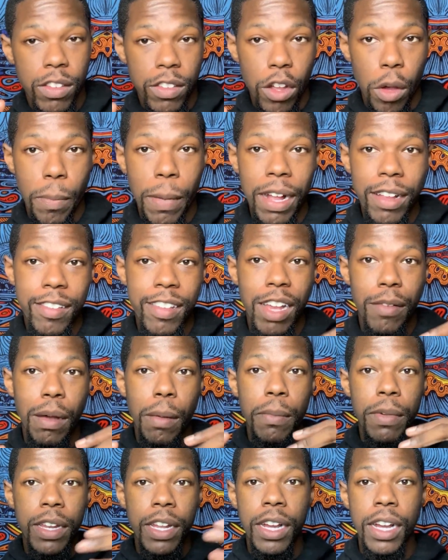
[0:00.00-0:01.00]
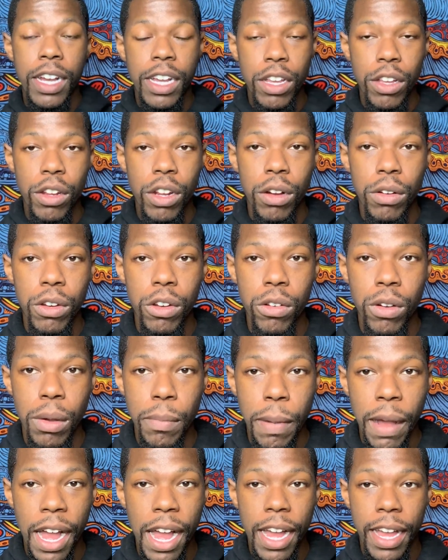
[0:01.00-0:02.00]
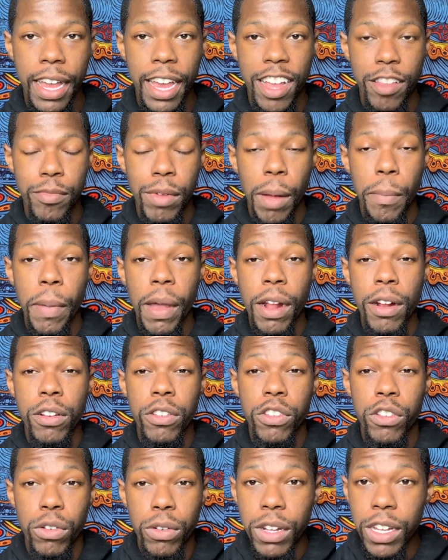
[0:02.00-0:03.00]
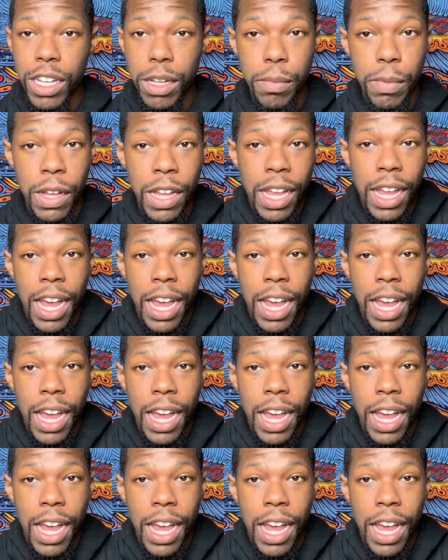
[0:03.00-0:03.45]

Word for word: So by the time I'm done, you know, doing podcasts, my parents' crib,